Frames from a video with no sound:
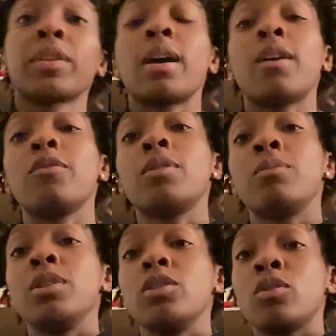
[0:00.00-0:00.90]
I'm finna
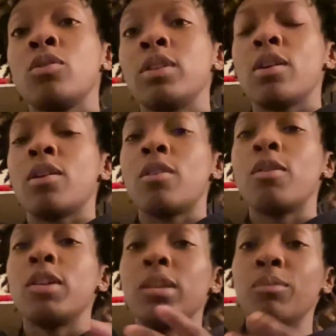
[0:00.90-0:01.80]
be showing y'all
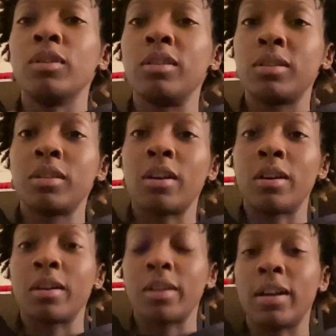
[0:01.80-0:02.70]
the
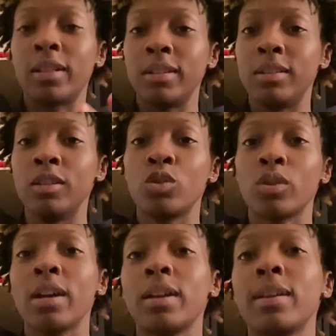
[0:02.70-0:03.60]
Balenciaga LED
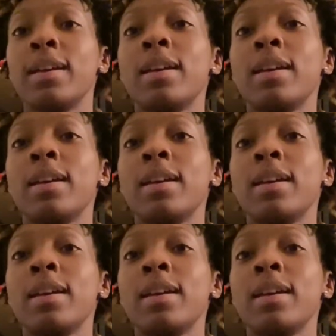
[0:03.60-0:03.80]
track.